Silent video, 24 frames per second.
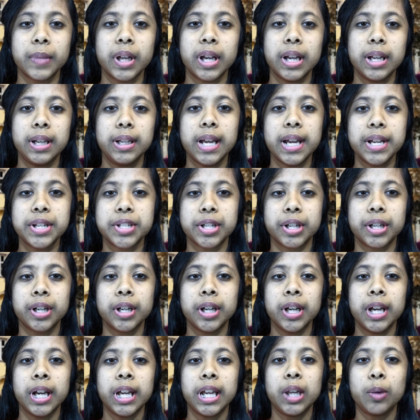Later,
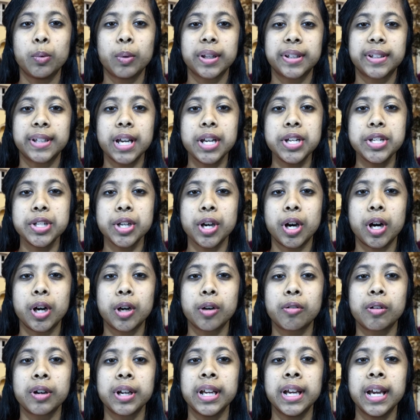he was sent to
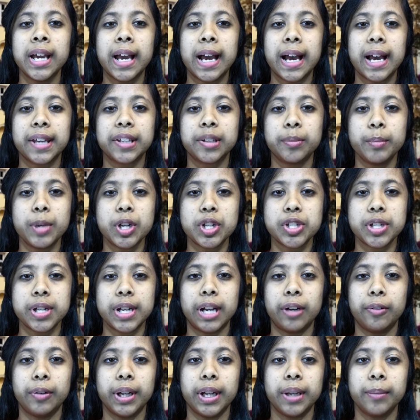Hungary as
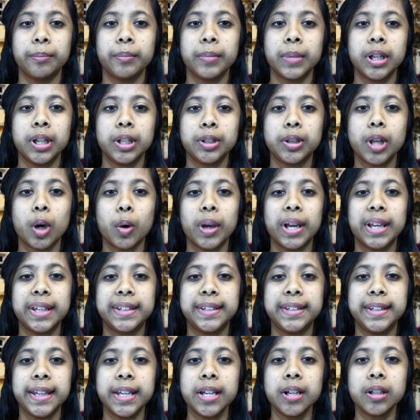missionary, though his
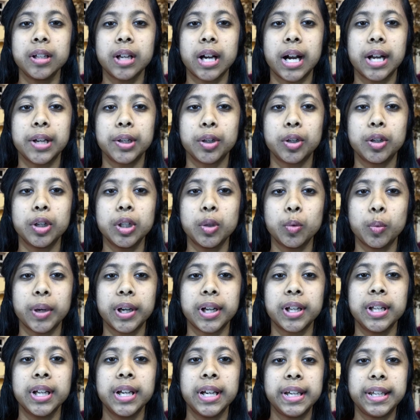zeal and
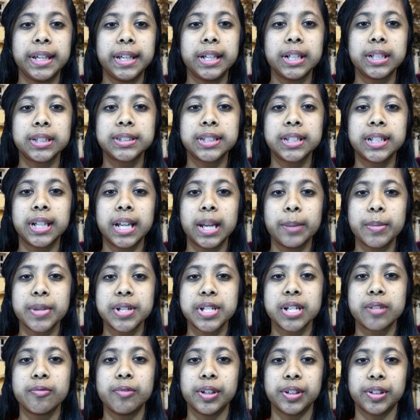goodwill yielded
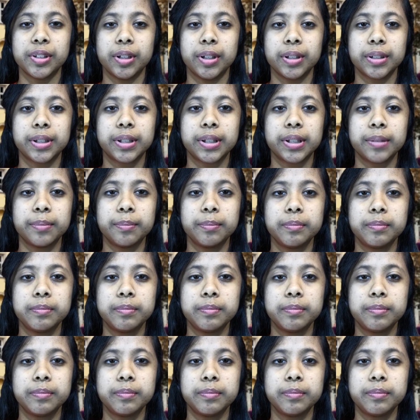limited results.